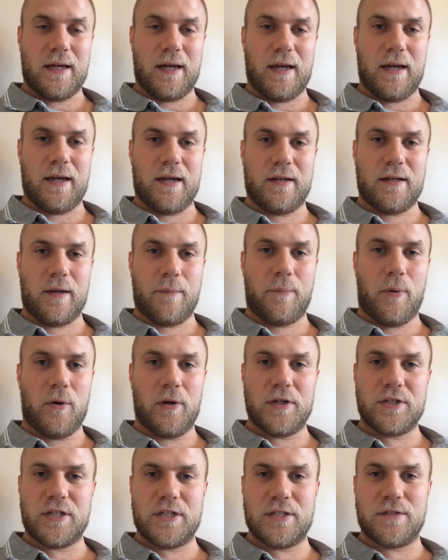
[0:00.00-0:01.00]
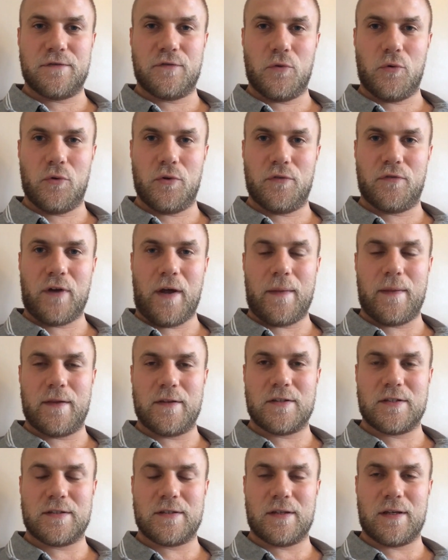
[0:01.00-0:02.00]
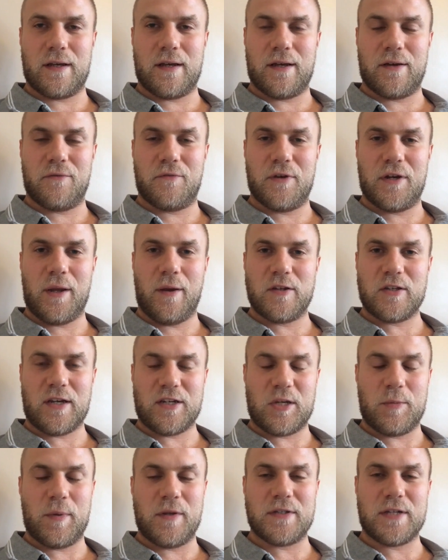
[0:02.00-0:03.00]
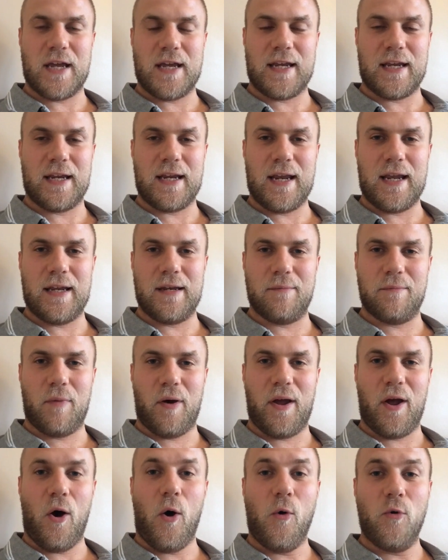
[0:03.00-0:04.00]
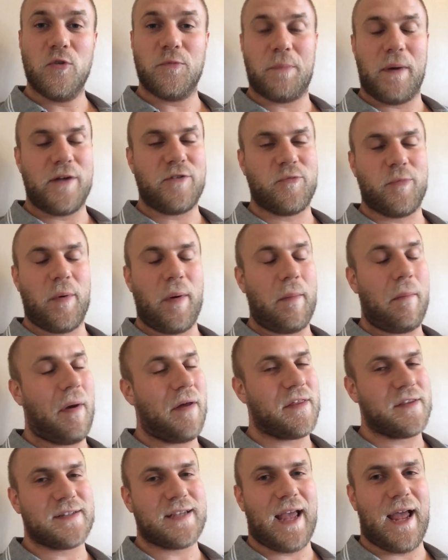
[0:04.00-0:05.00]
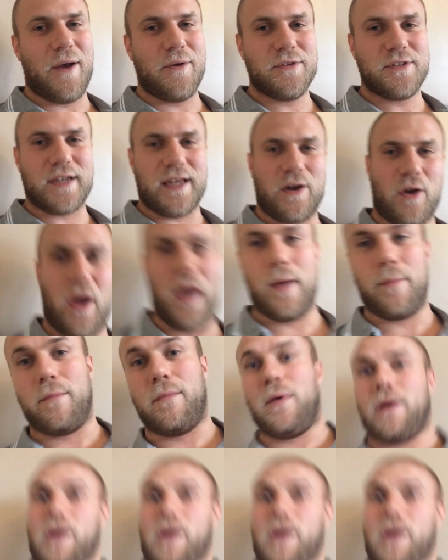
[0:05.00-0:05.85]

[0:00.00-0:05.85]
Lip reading: Apologies for the fact this video has actually been taken in my old bedroom at my mother's house and I am